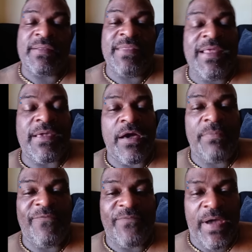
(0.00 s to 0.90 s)
Then
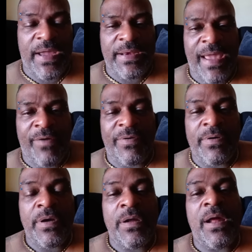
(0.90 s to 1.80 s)
come to find out,
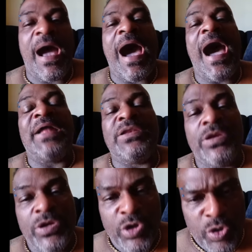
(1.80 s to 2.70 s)
I
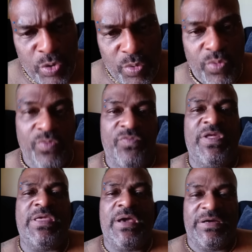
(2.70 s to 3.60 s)
knew
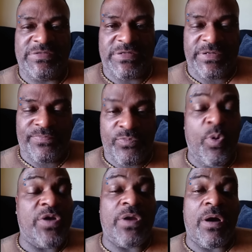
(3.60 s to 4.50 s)
the youngster.
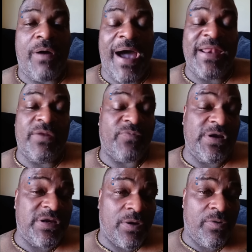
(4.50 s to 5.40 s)
Well, no, I didn't
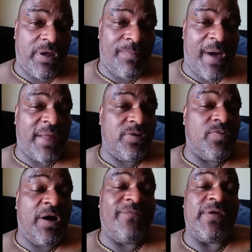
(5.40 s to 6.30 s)
really know him. I knew
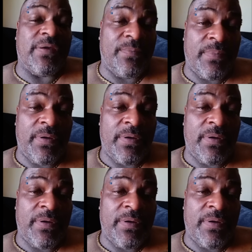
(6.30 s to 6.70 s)
of him.